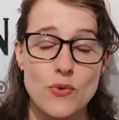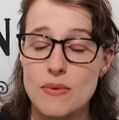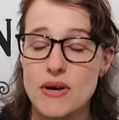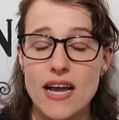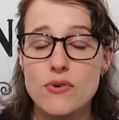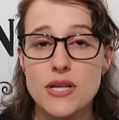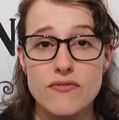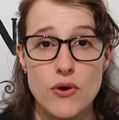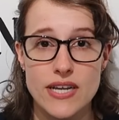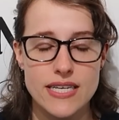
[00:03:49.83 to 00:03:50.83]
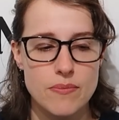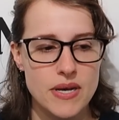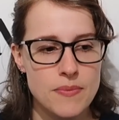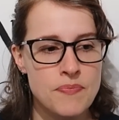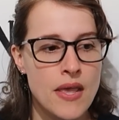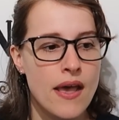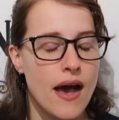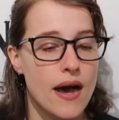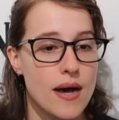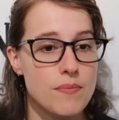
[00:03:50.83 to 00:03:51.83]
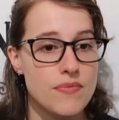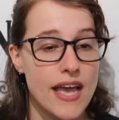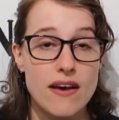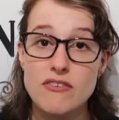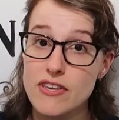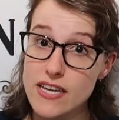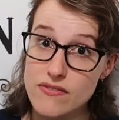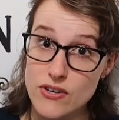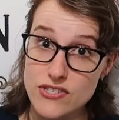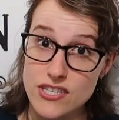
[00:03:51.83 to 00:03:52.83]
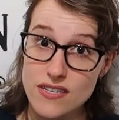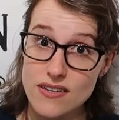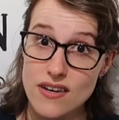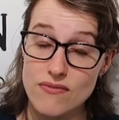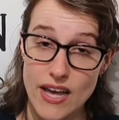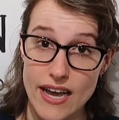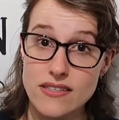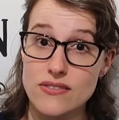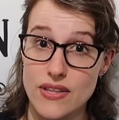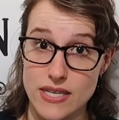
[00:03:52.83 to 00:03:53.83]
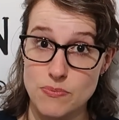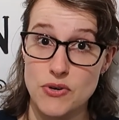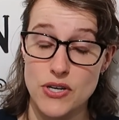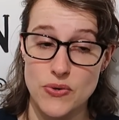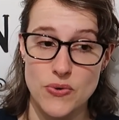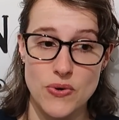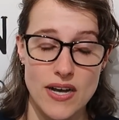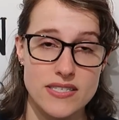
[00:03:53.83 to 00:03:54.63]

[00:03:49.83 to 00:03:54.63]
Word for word: Whip. I really have no idea, but um, they have a vegan version of that, so that's pretty cool.